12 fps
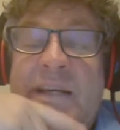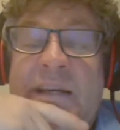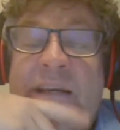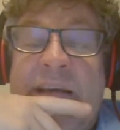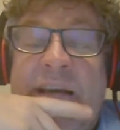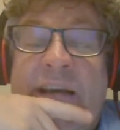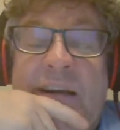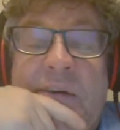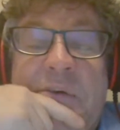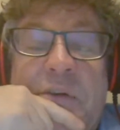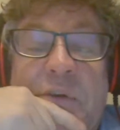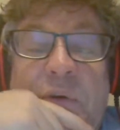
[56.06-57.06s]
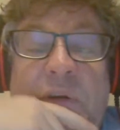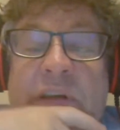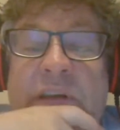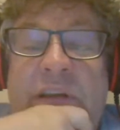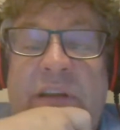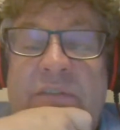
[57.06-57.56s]
how
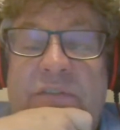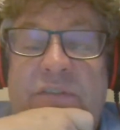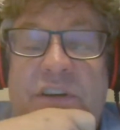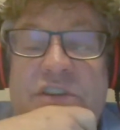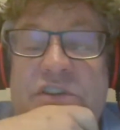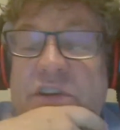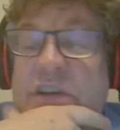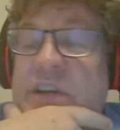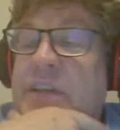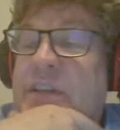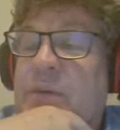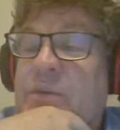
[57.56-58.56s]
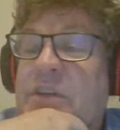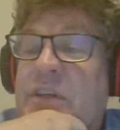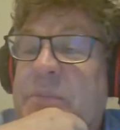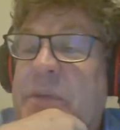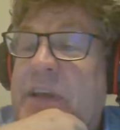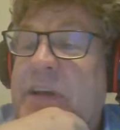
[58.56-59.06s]
annoying and frustrating that was going to
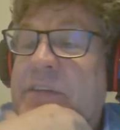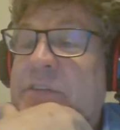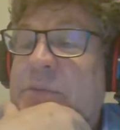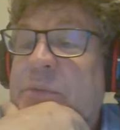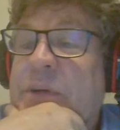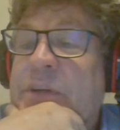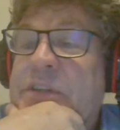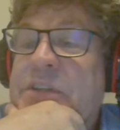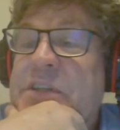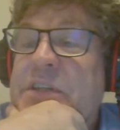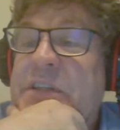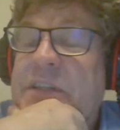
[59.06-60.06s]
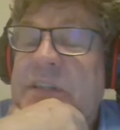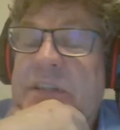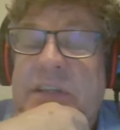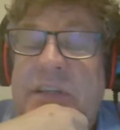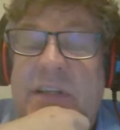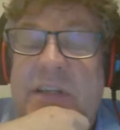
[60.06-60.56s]
be afterwards.
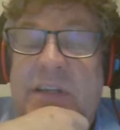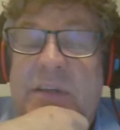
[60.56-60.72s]
Um,